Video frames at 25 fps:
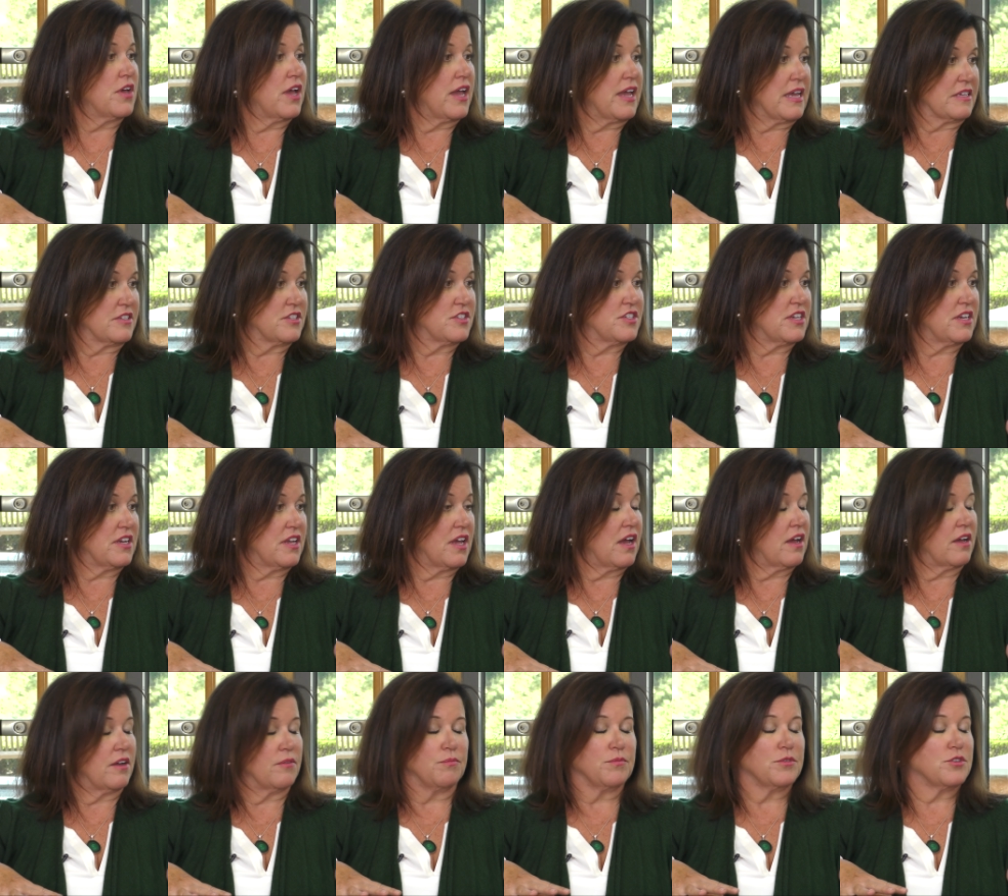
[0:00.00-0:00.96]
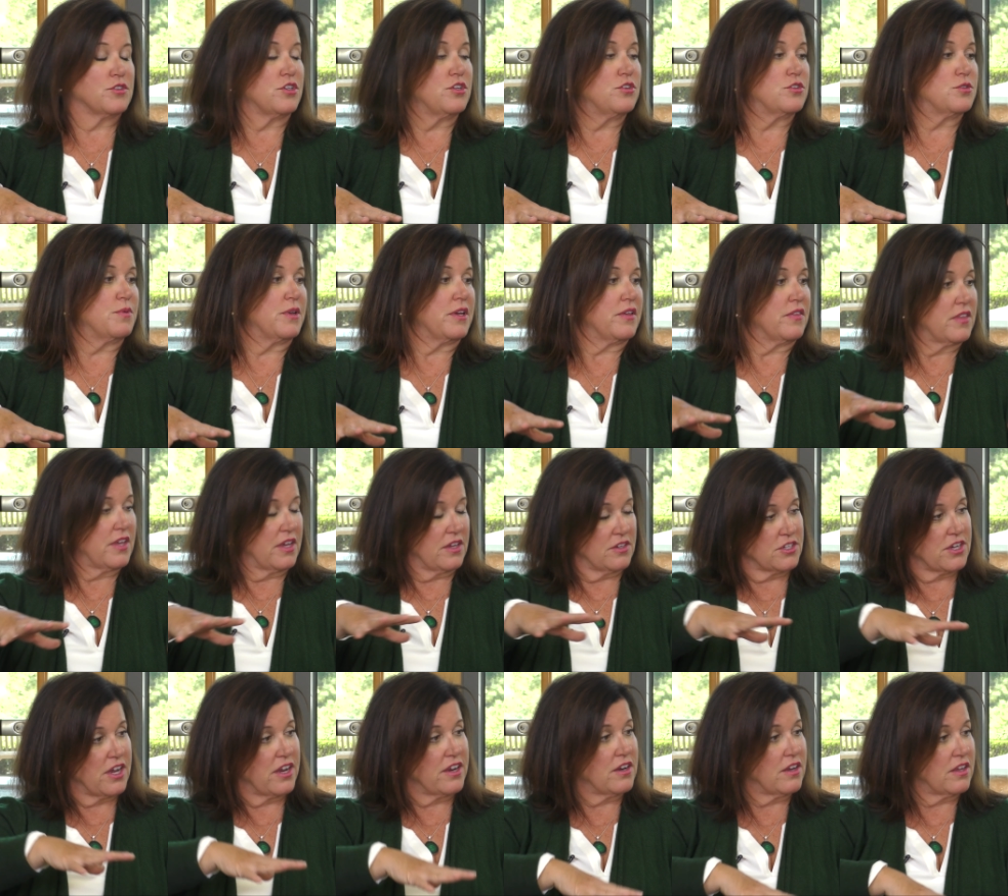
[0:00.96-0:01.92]
a city, uh, excuse me, the
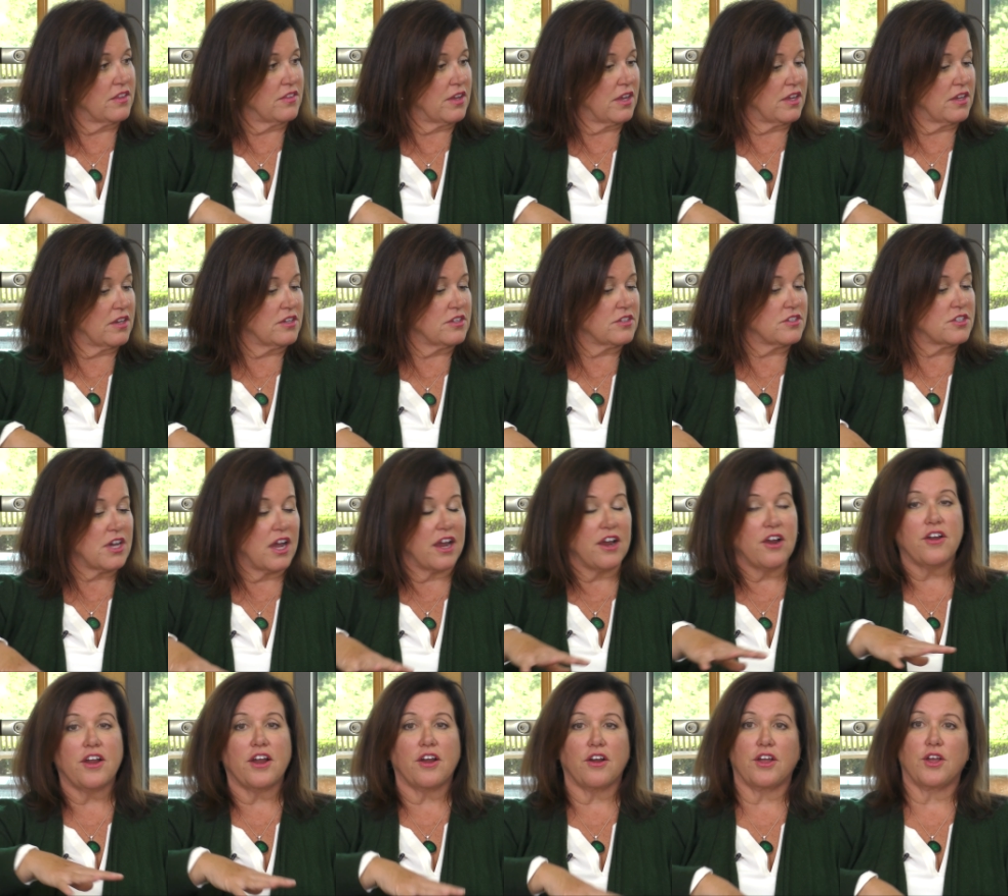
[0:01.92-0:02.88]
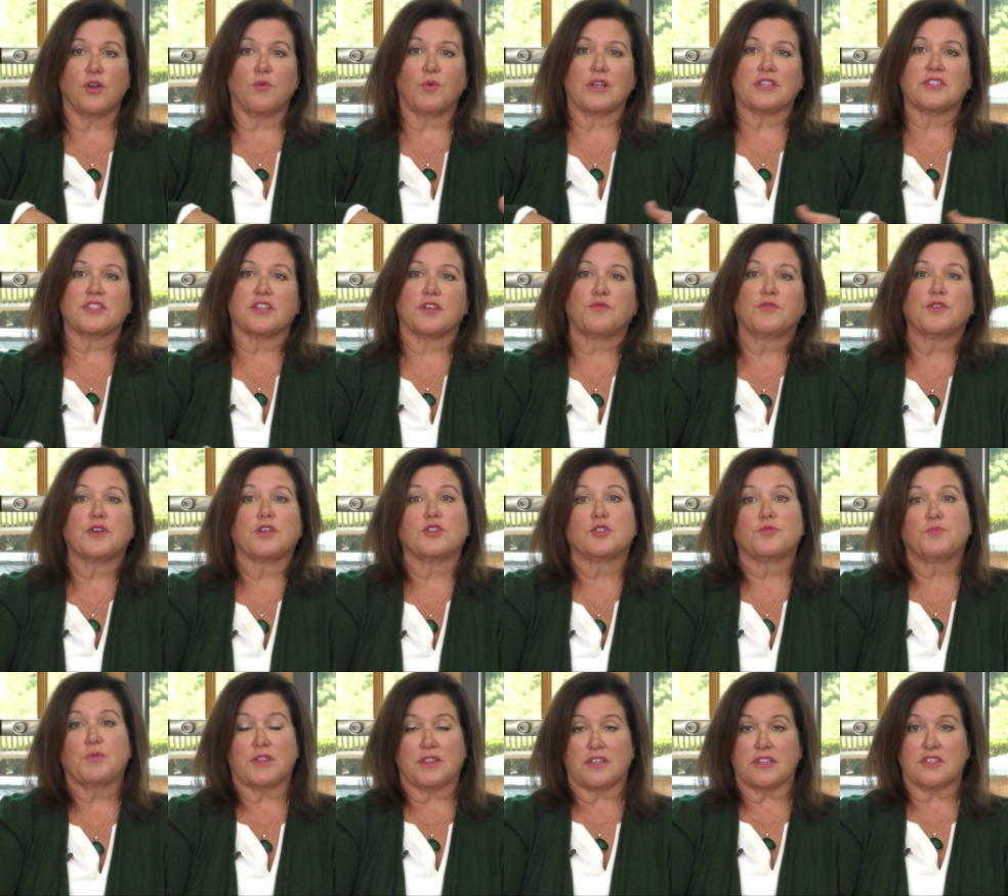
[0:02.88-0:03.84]
entire entire area Westlake
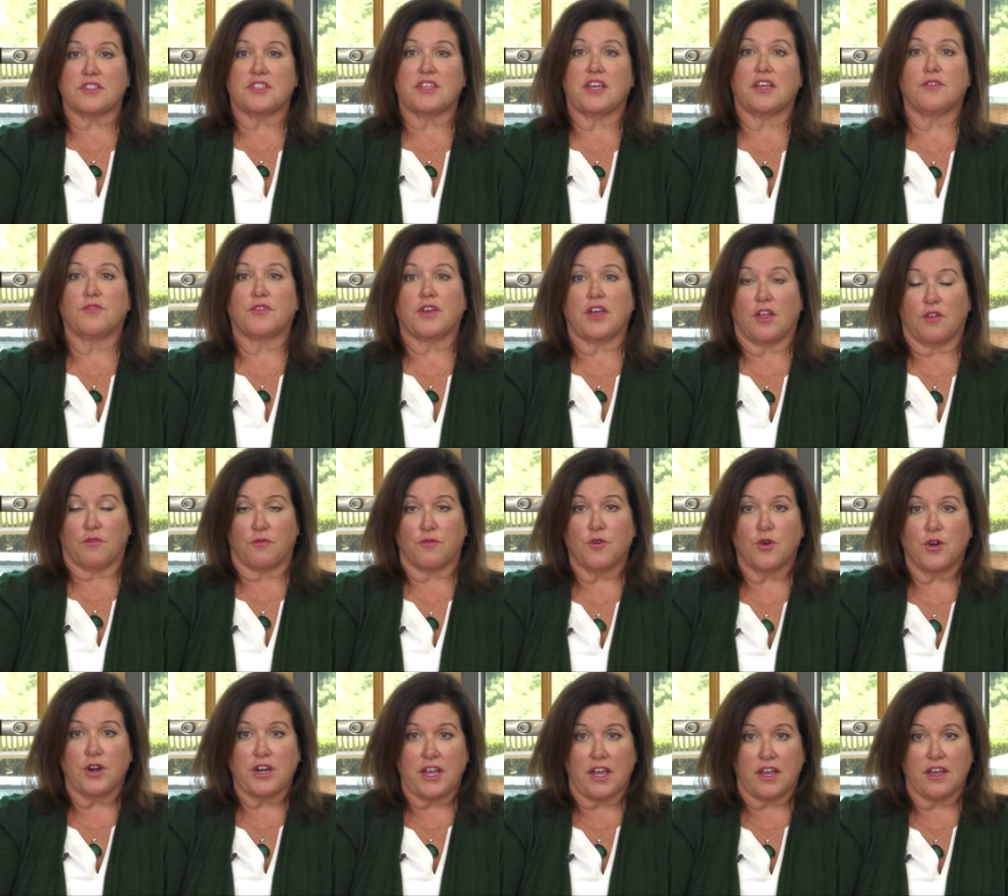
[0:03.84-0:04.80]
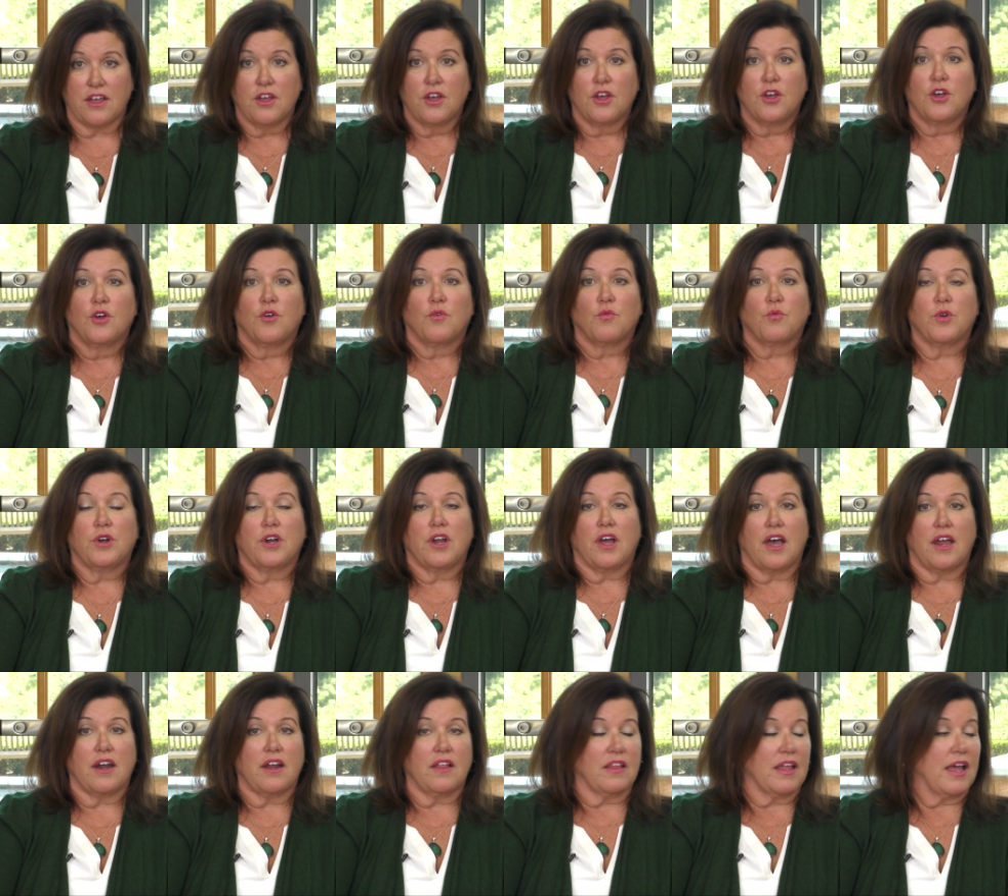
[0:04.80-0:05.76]
Village, but the state of California would
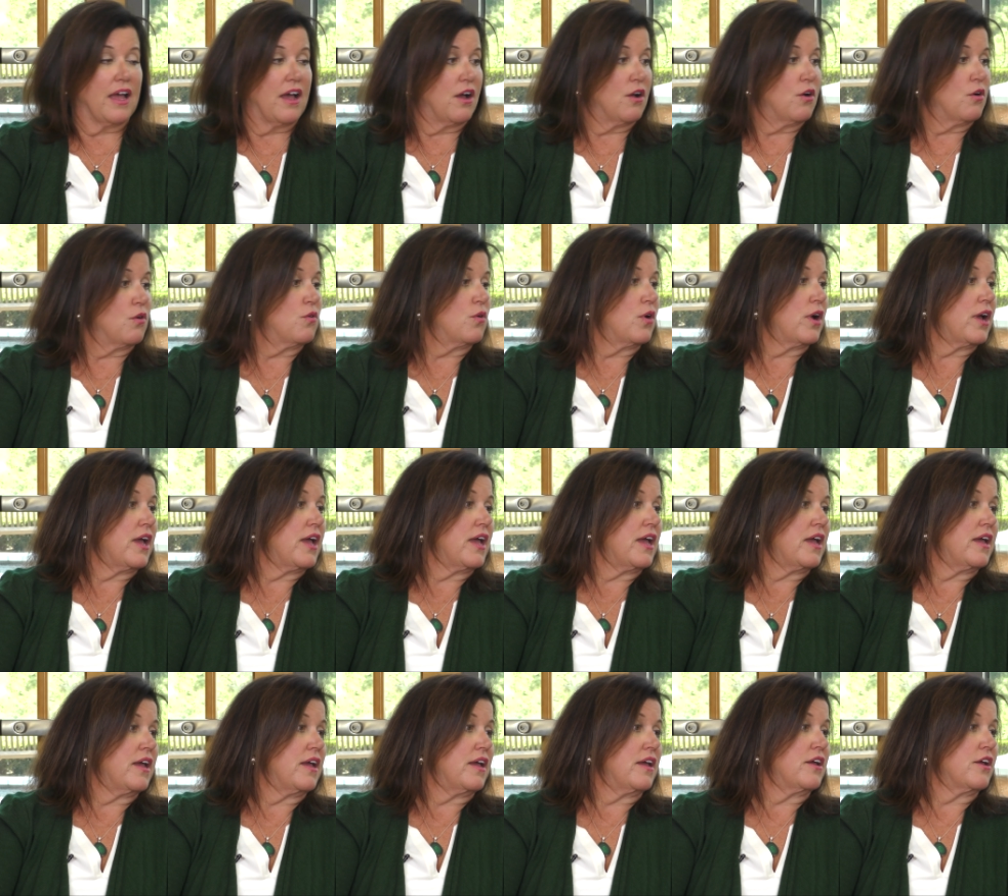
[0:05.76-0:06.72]
not allow a